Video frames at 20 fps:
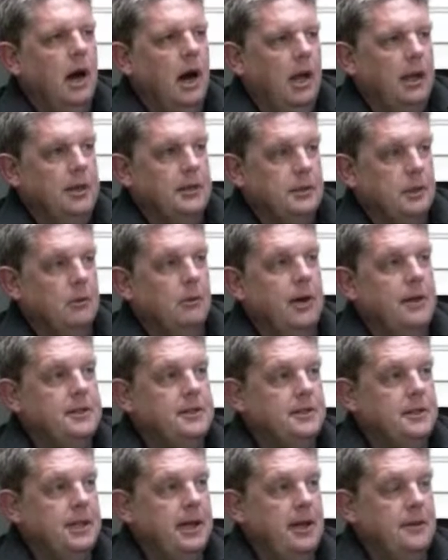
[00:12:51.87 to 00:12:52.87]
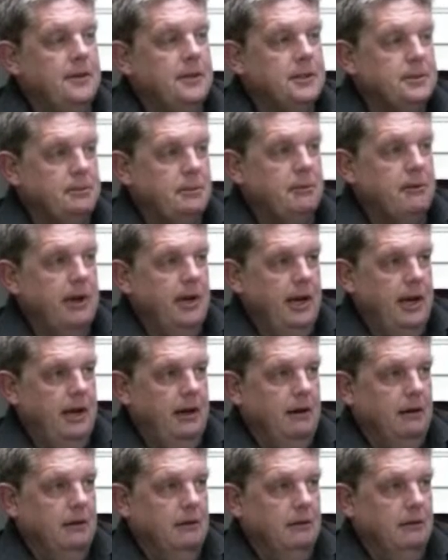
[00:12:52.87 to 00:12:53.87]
and it's always to let the spirit out?